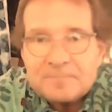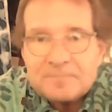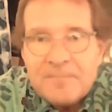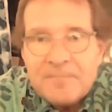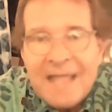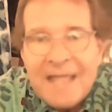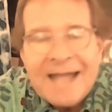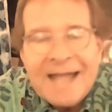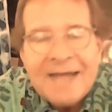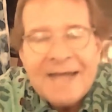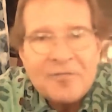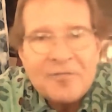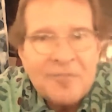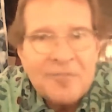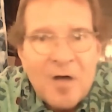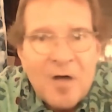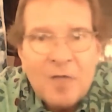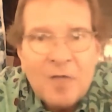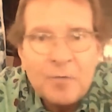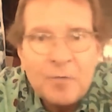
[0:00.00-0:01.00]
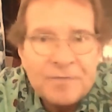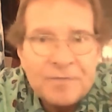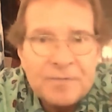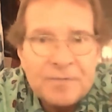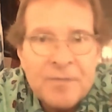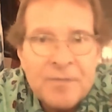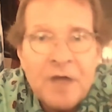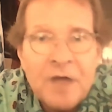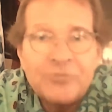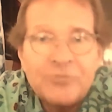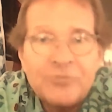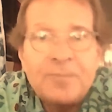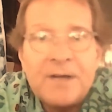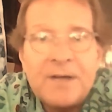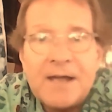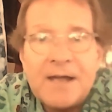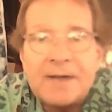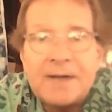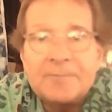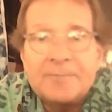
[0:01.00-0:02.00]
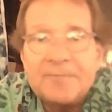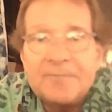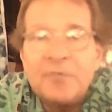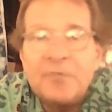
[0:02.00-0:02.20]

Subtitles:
I got involved with the Mouse Pack.